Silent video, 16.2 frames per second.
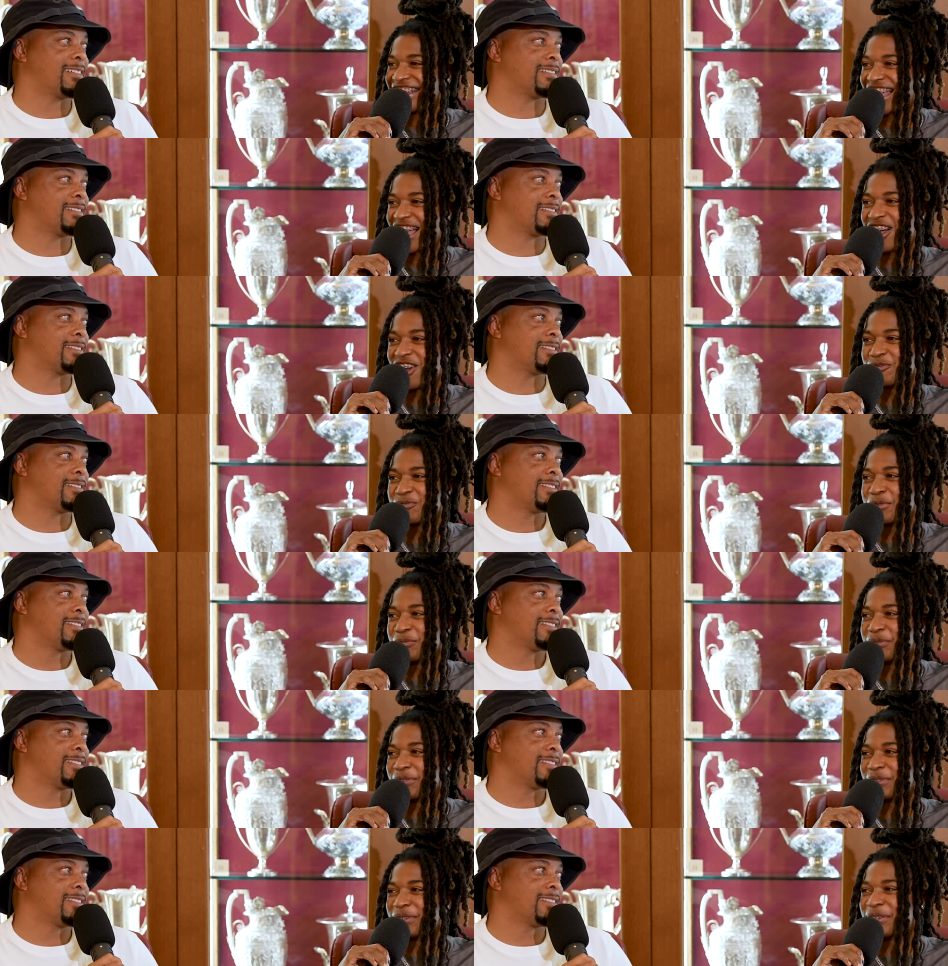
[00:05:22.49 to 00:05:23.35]
Speaker 1: I don't
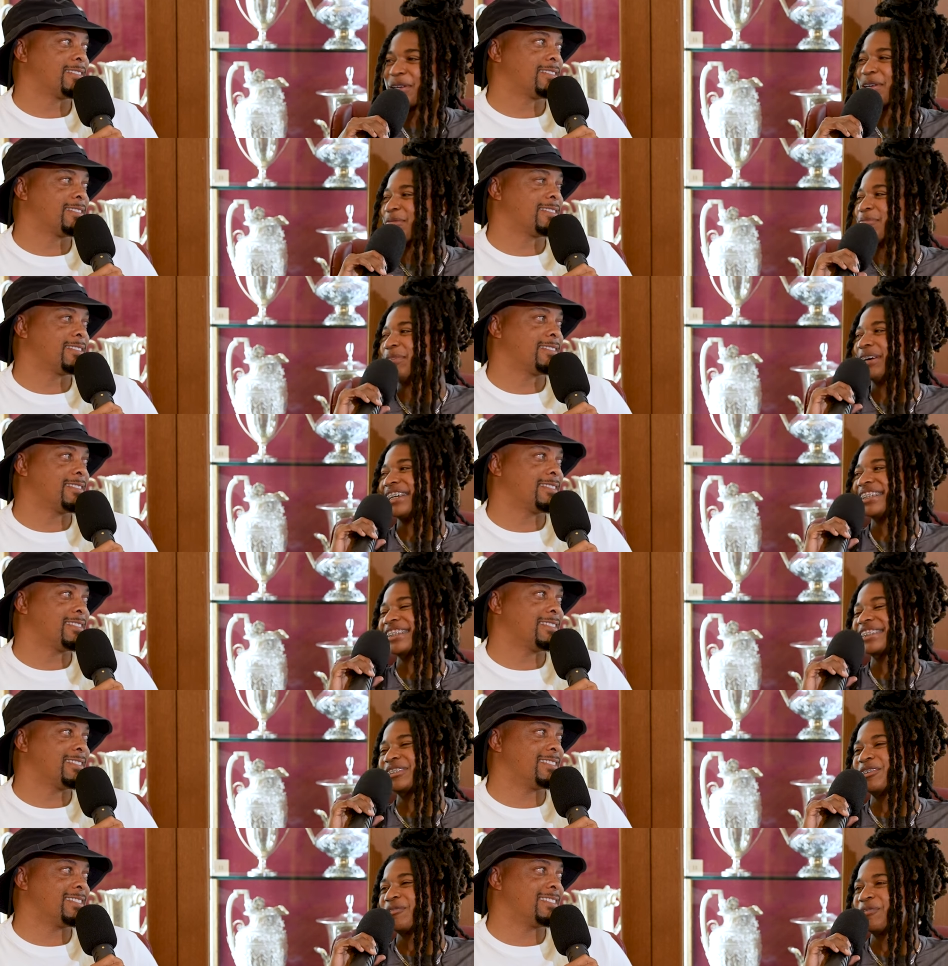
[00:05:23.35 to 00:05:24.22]
remember, but
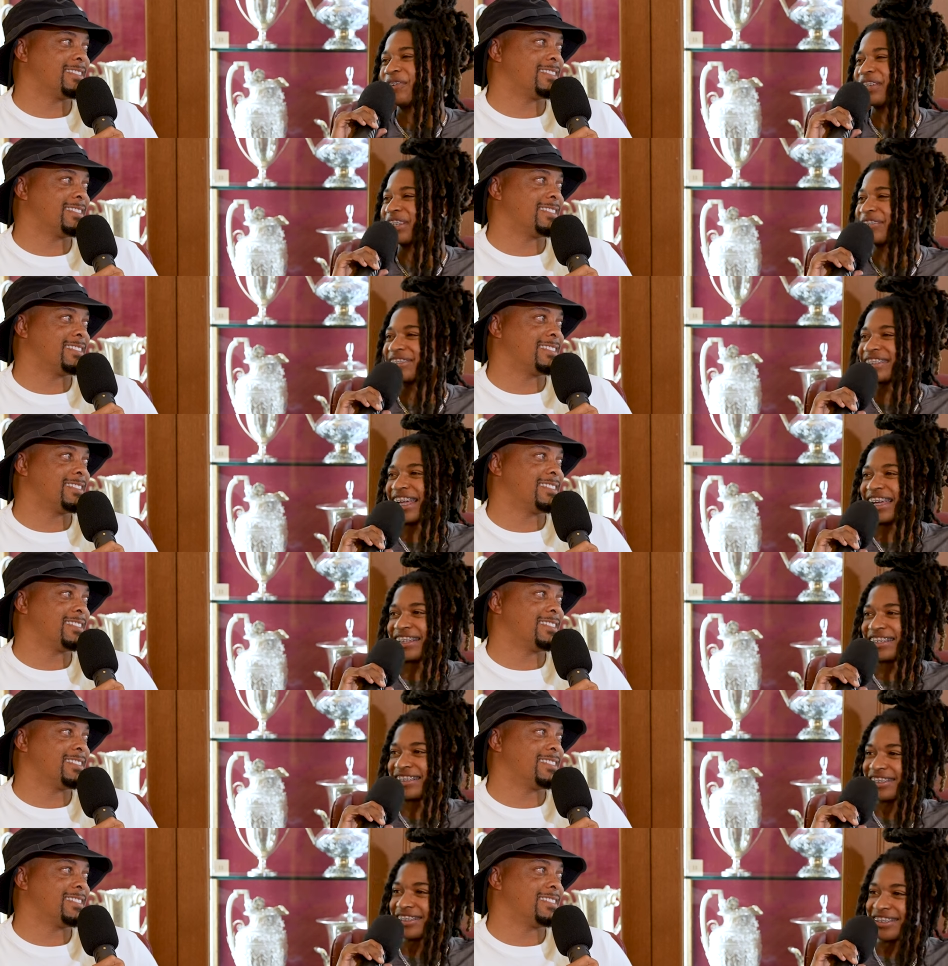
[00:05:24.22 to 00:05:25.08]
the two fifty was like